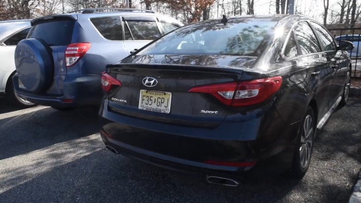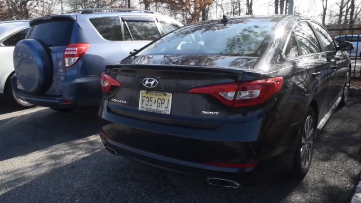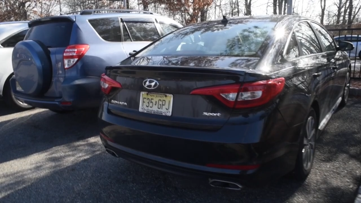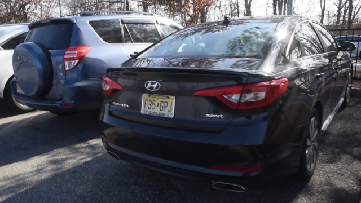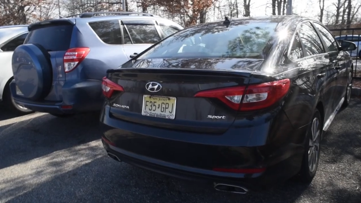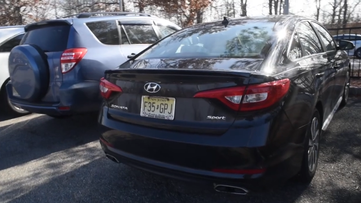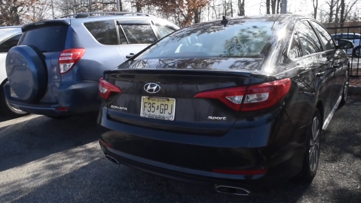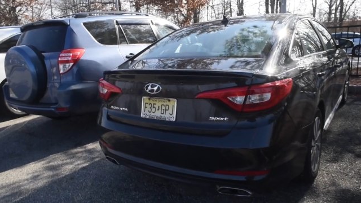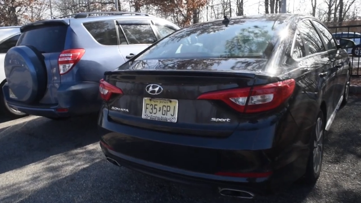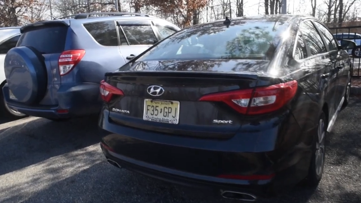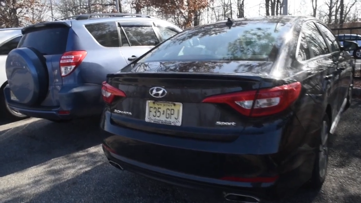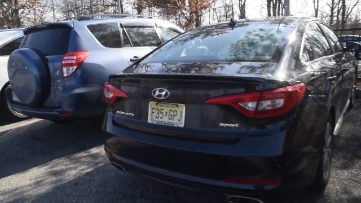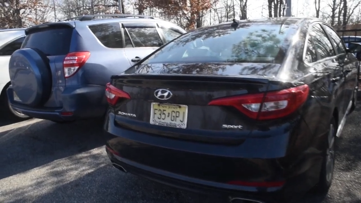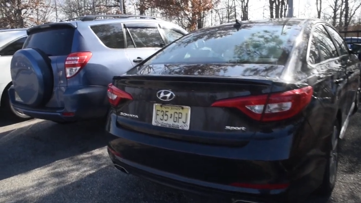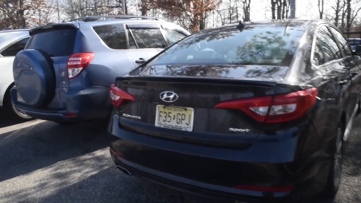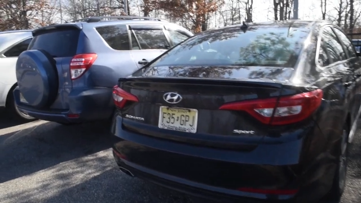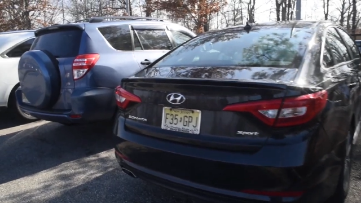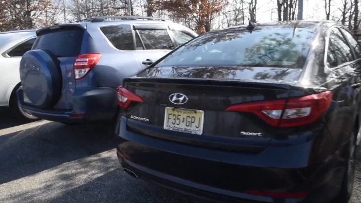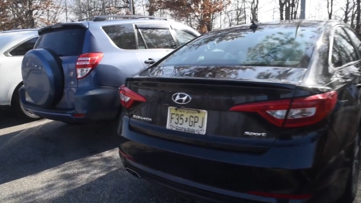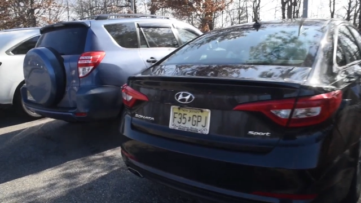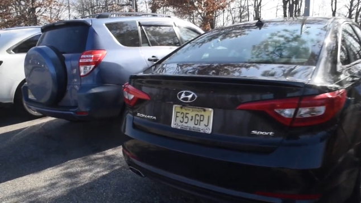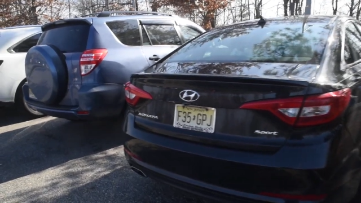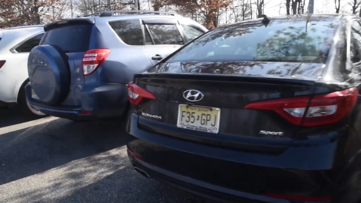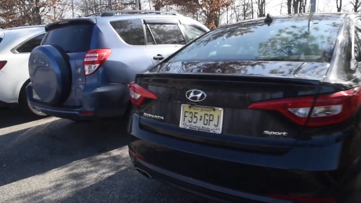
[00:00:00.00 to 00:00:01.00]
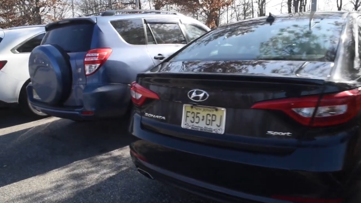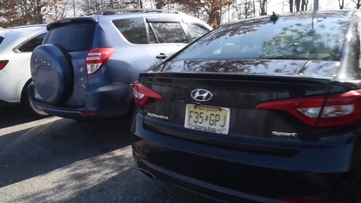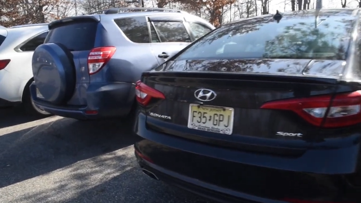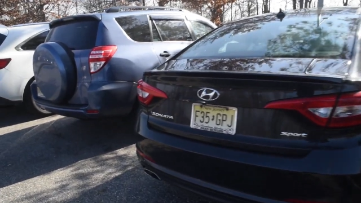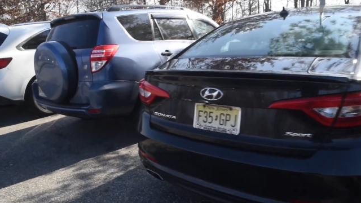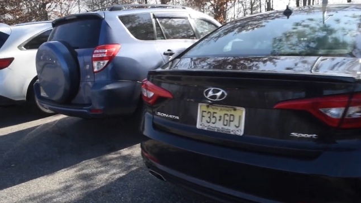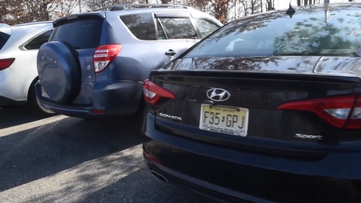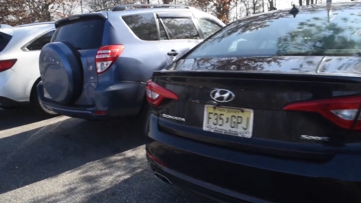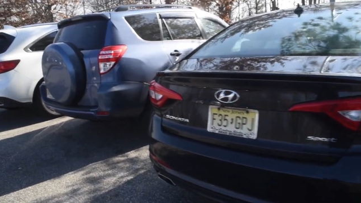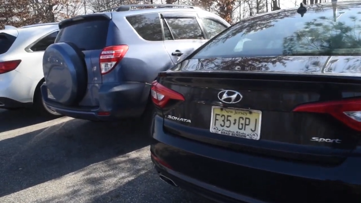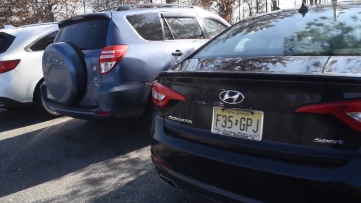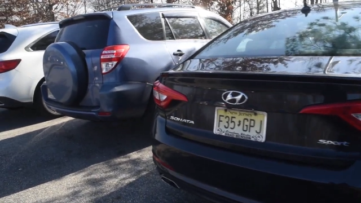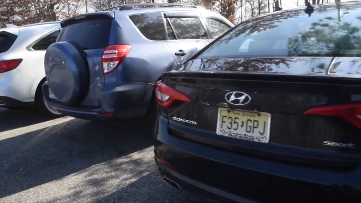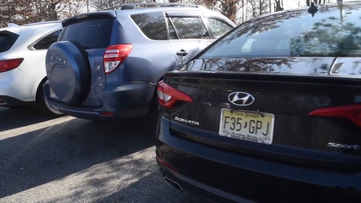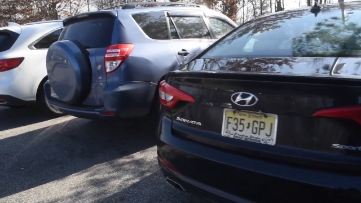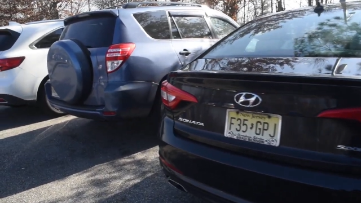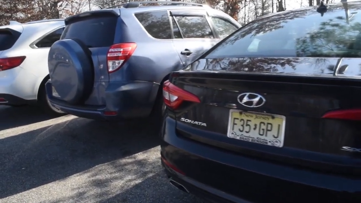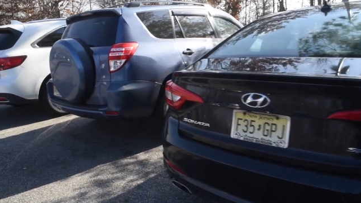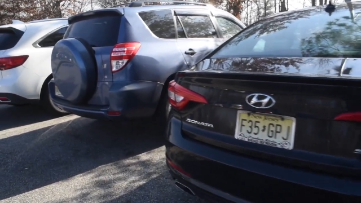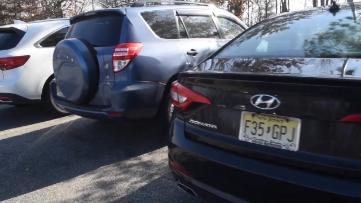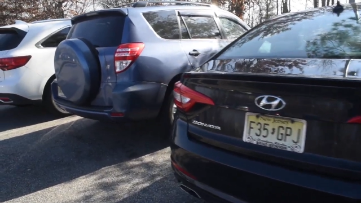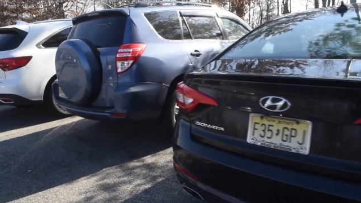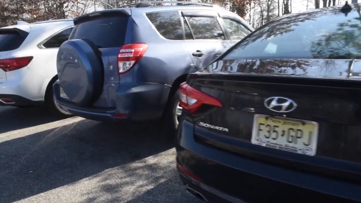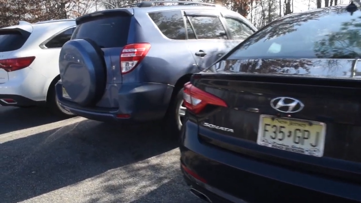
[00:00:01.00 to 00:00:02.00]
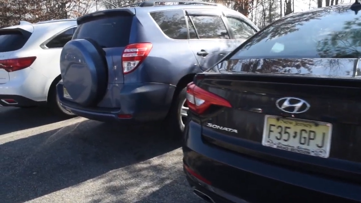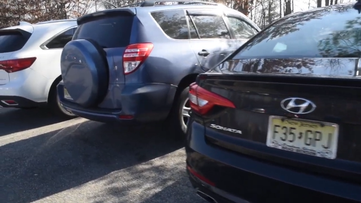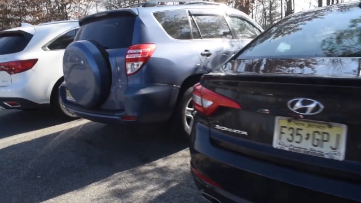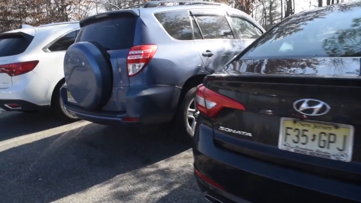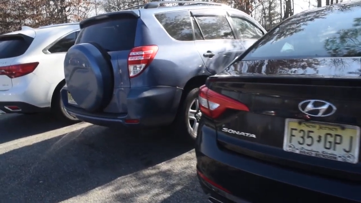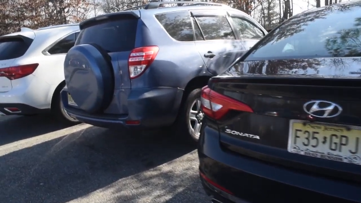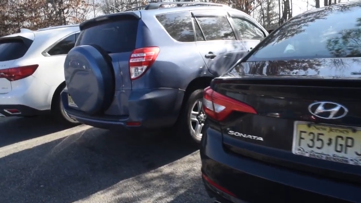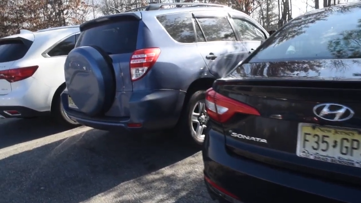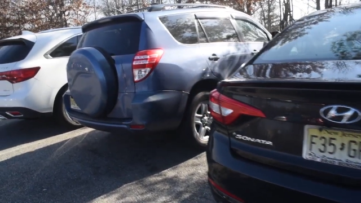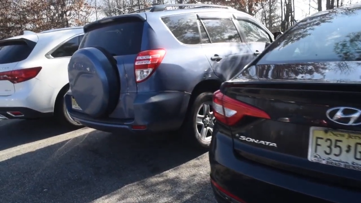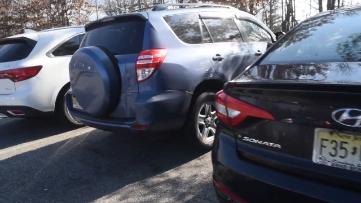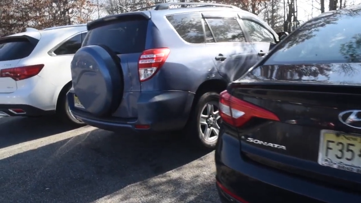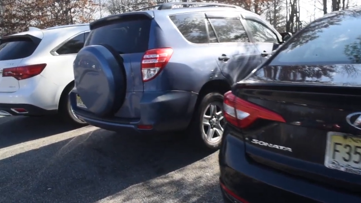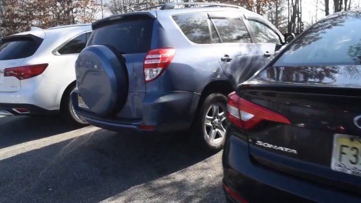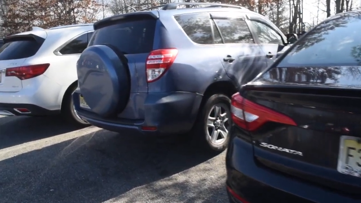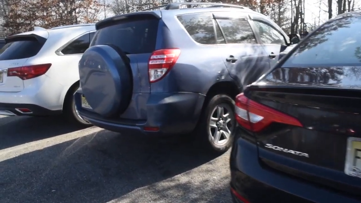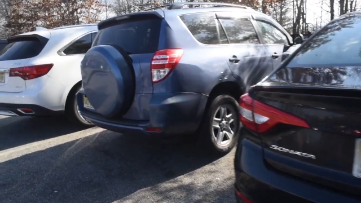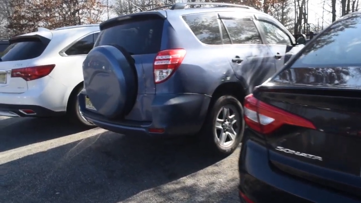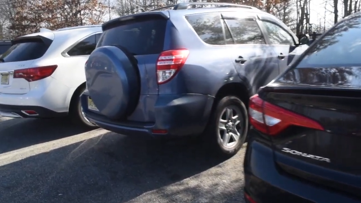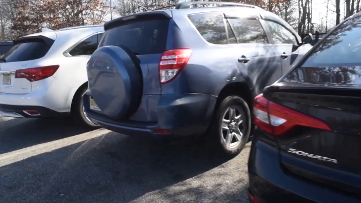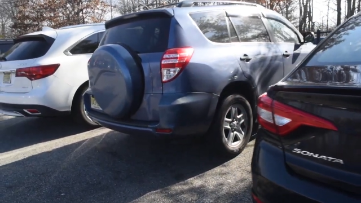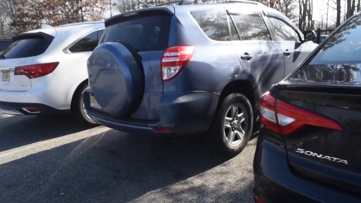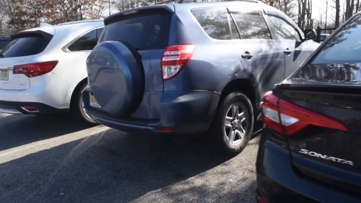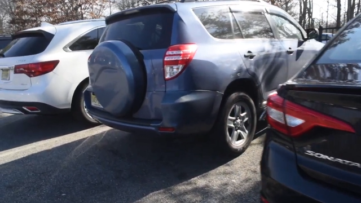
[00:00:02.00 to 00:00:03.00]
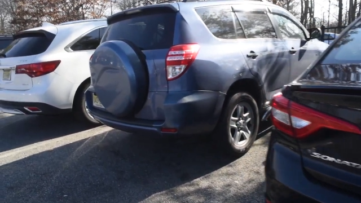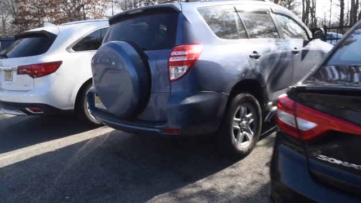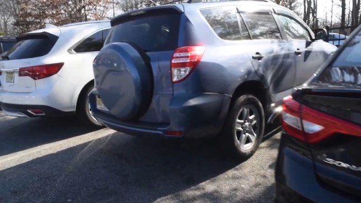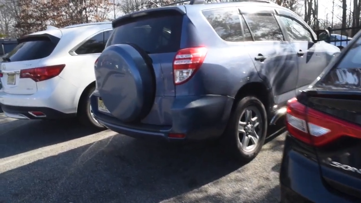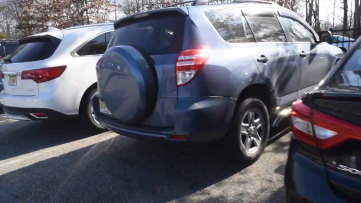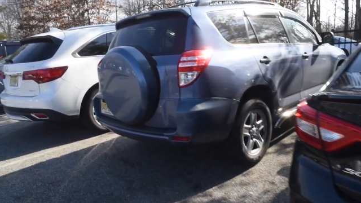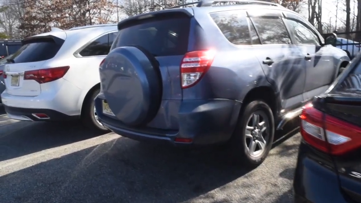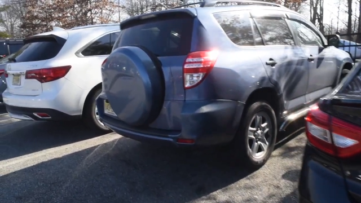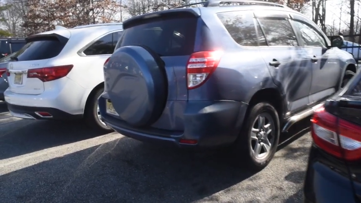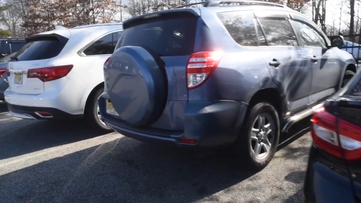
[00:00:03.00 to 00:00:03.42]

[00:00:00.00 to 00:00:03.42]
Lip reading: (no speaker visible)